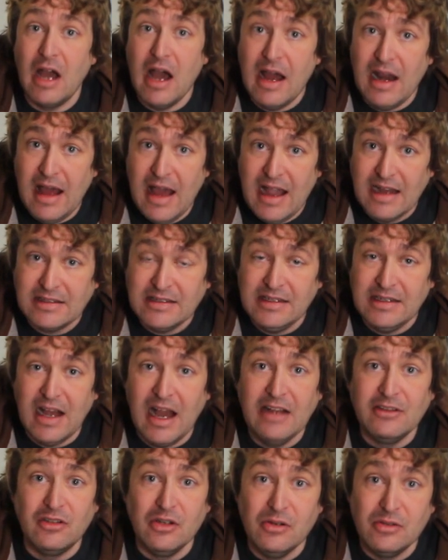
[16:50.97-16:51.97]
taught acting.
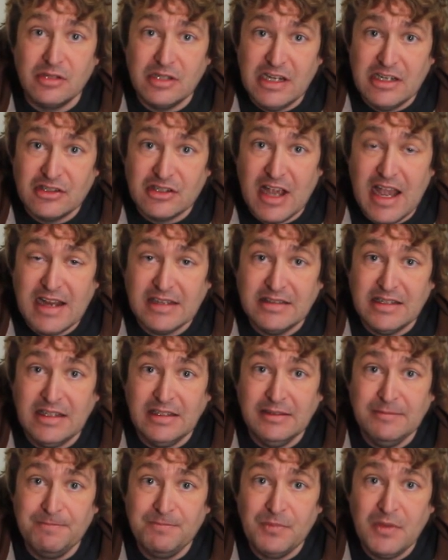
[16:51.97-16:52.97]
I do teach
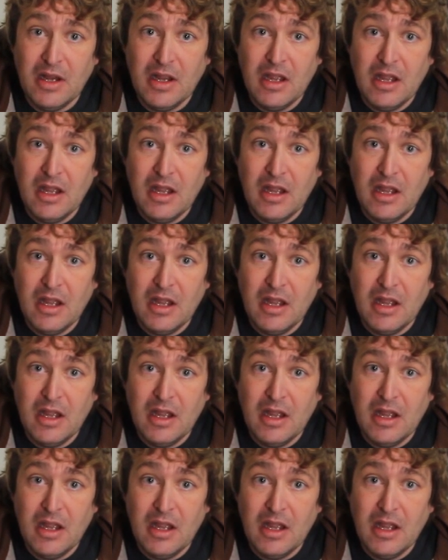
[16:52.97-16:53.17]
acting.